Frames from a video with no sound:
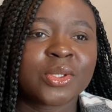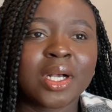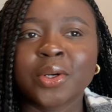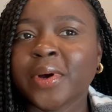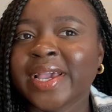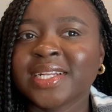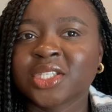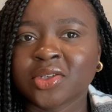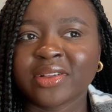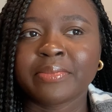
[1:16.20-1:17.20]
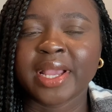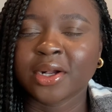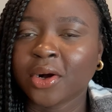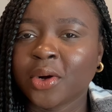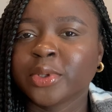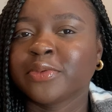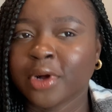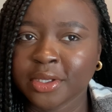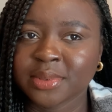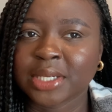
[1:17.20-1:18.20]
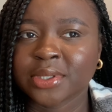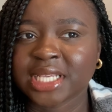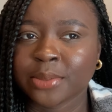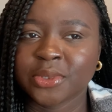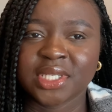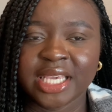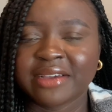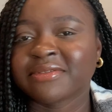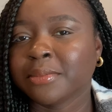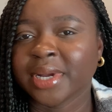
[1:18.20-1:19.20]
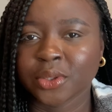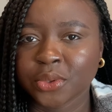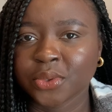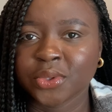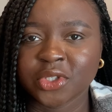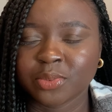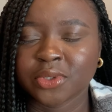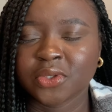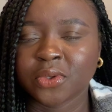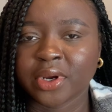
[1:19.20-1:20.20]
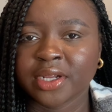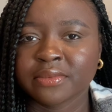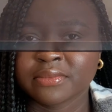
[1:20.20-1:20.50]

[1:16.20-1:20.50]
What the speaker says: So I'll go ahead and start the manga haul with volumes I was able to get from my local used bookstore.